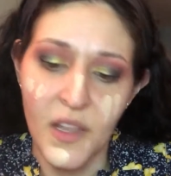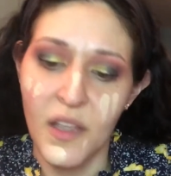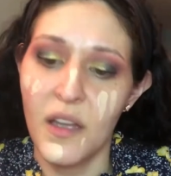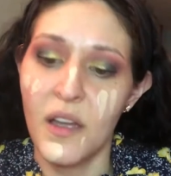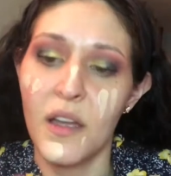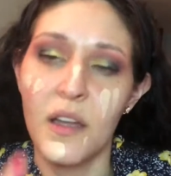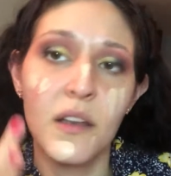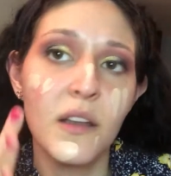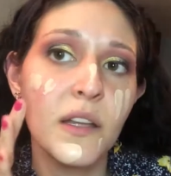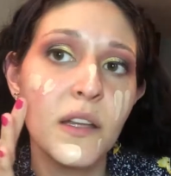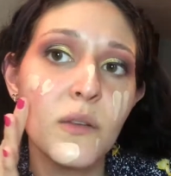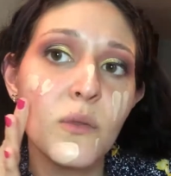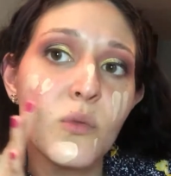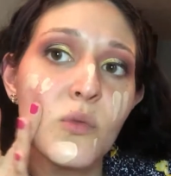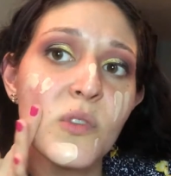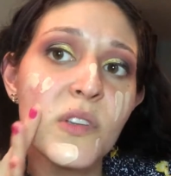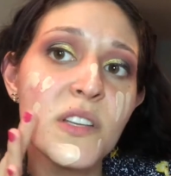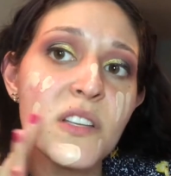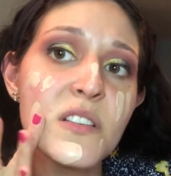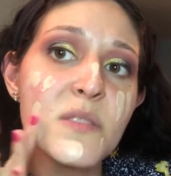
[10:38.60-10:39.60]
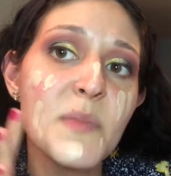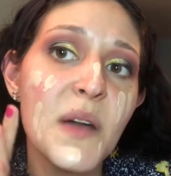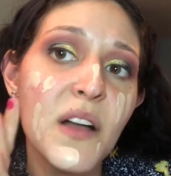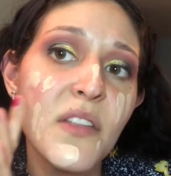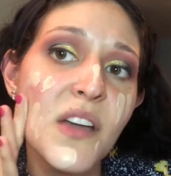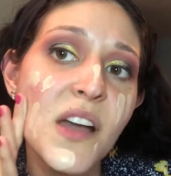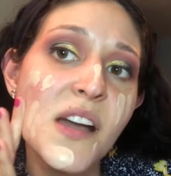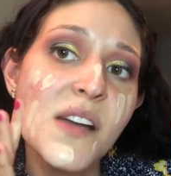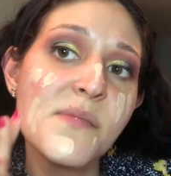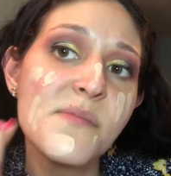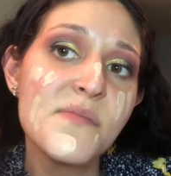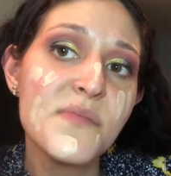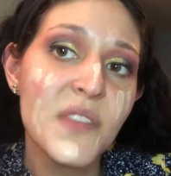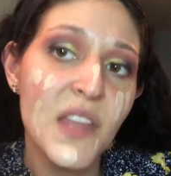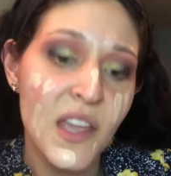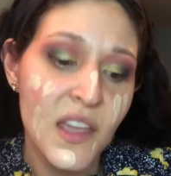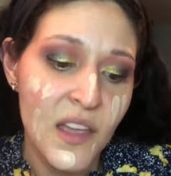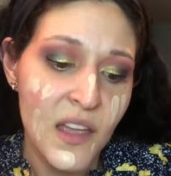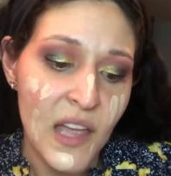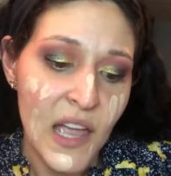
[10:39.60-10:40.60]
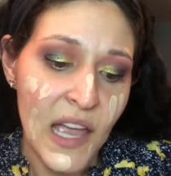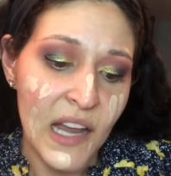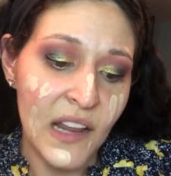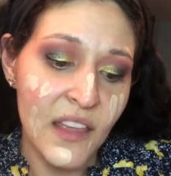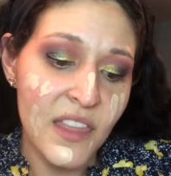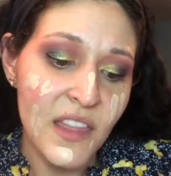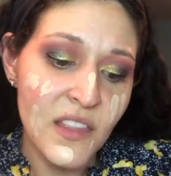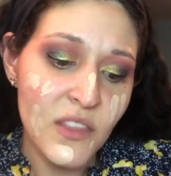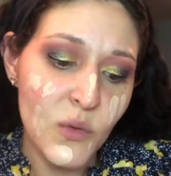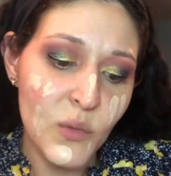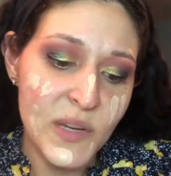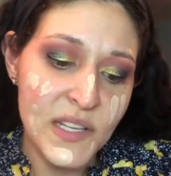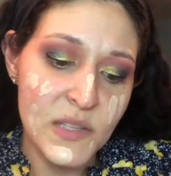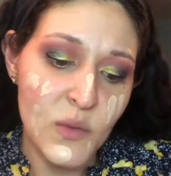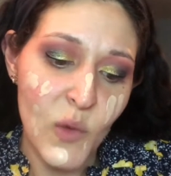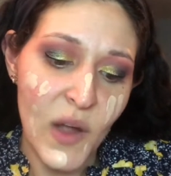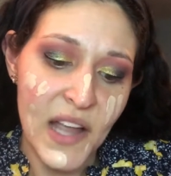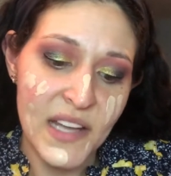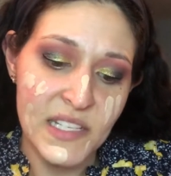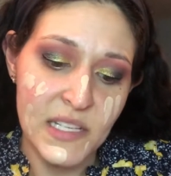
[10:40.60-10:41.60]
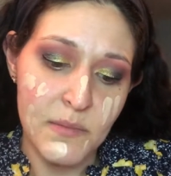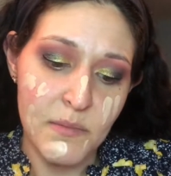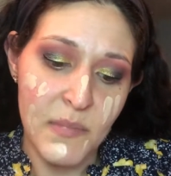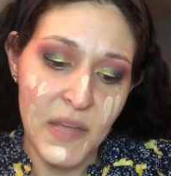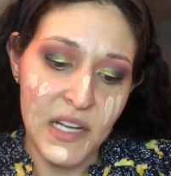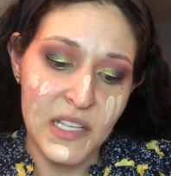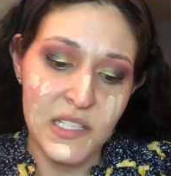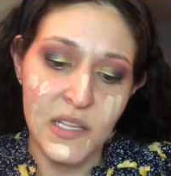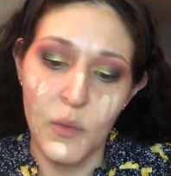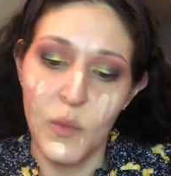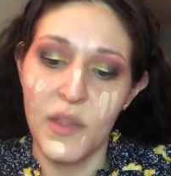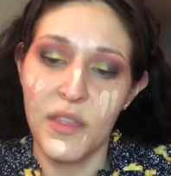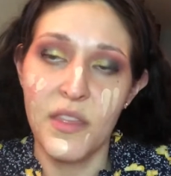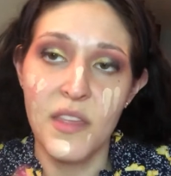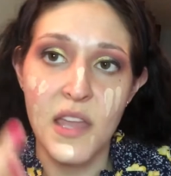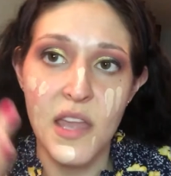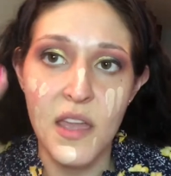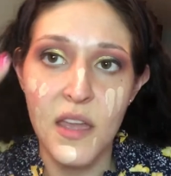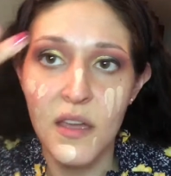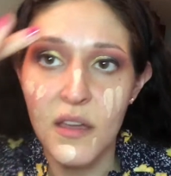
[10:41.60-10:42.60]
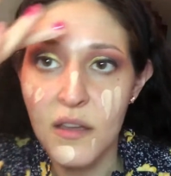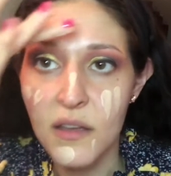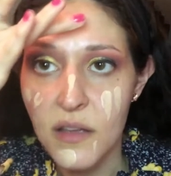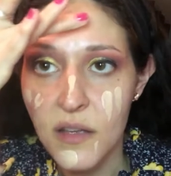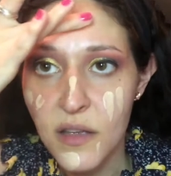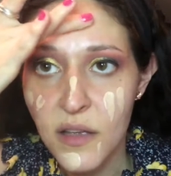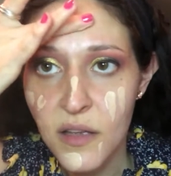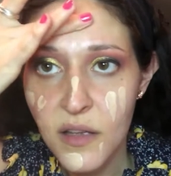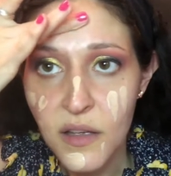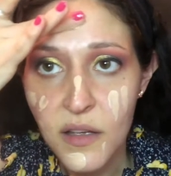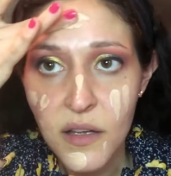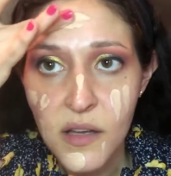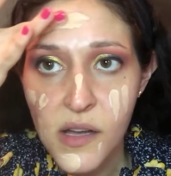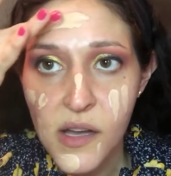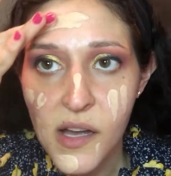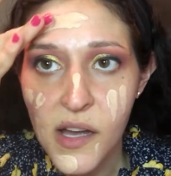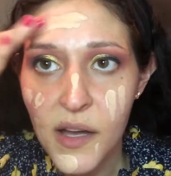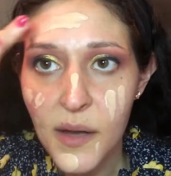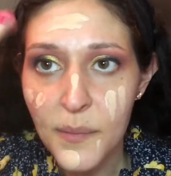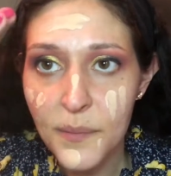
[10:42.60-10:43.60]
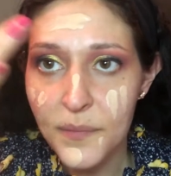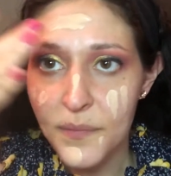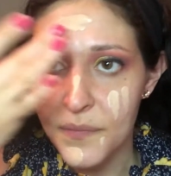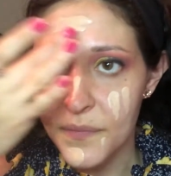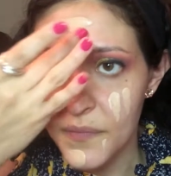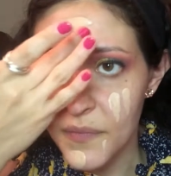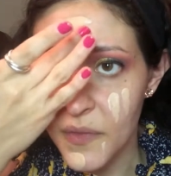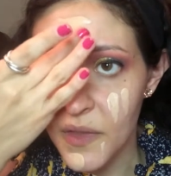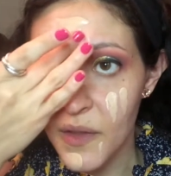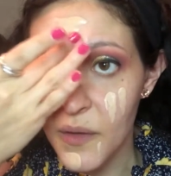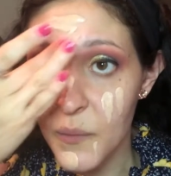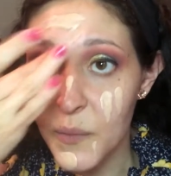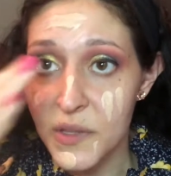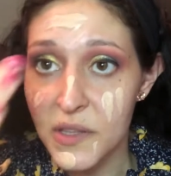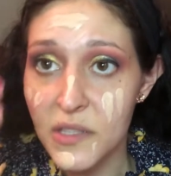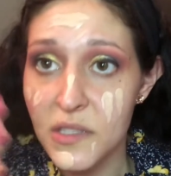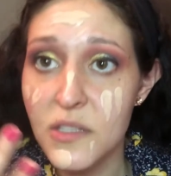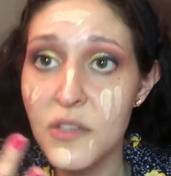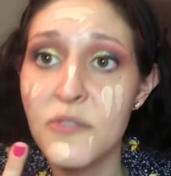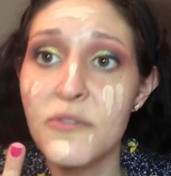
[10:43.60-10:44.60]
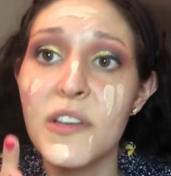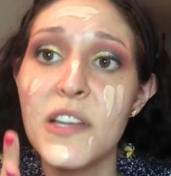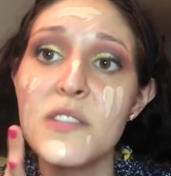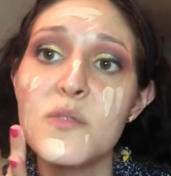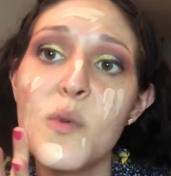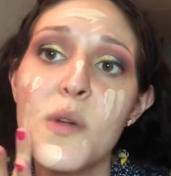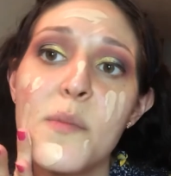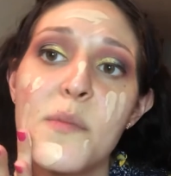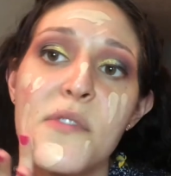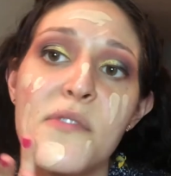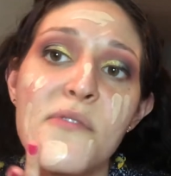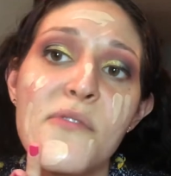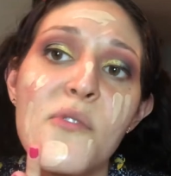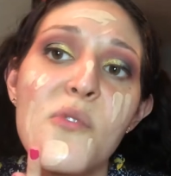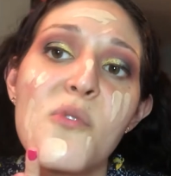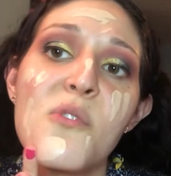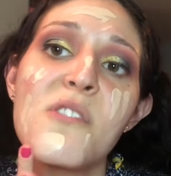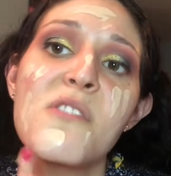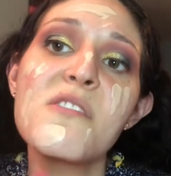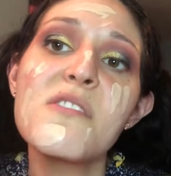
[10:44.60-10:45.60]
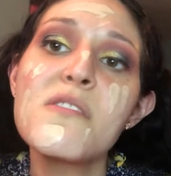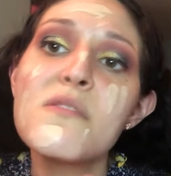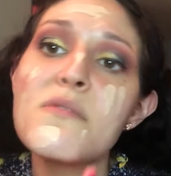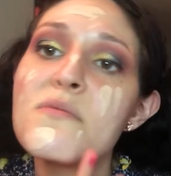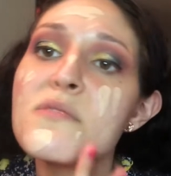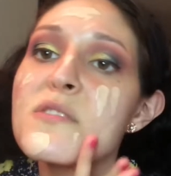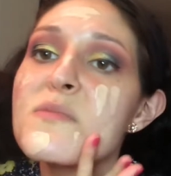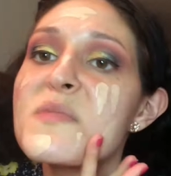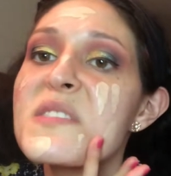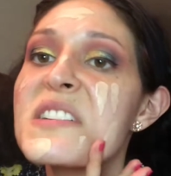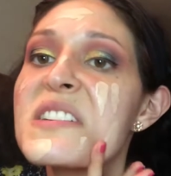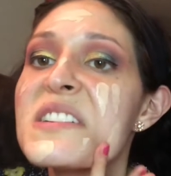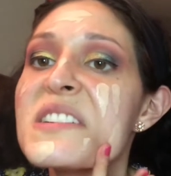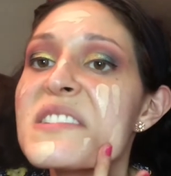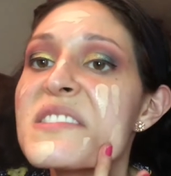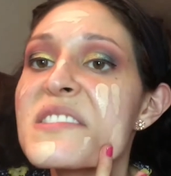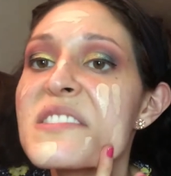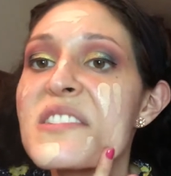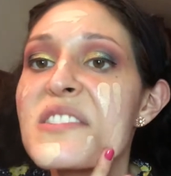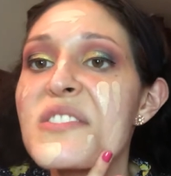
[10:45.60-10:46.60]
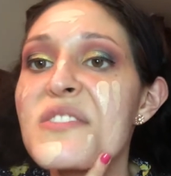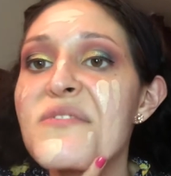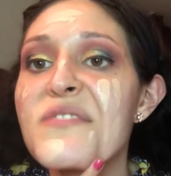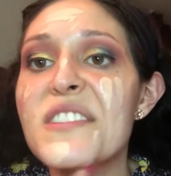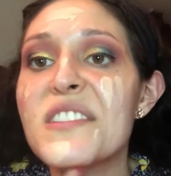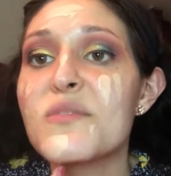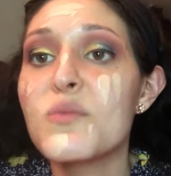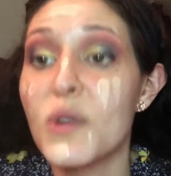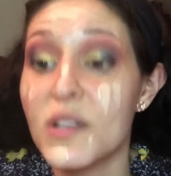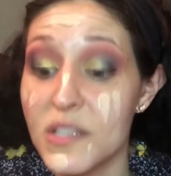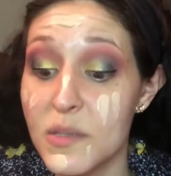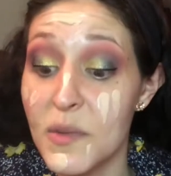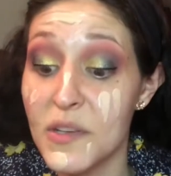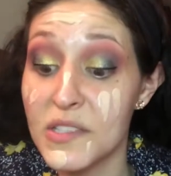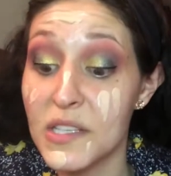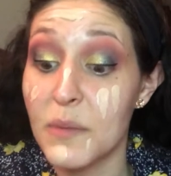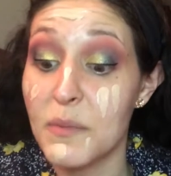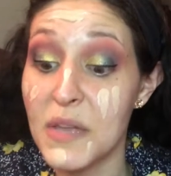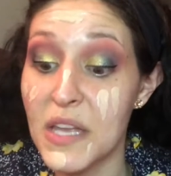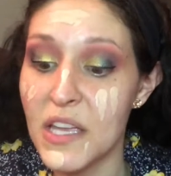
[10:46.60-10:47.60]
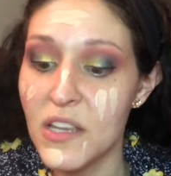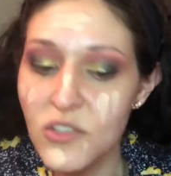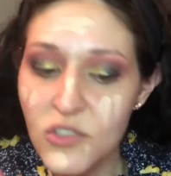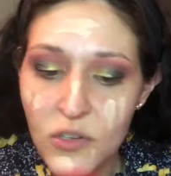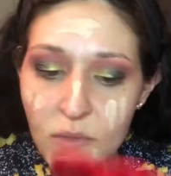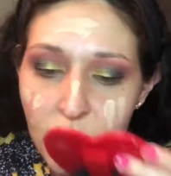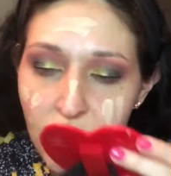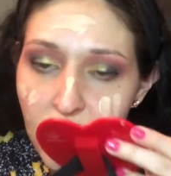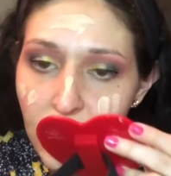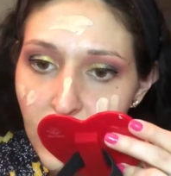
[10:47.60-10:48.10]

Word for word: I can really smell that. And I think the reason why I didn't mix it with the Too Faced one before was because the Too Faced one smells like peach.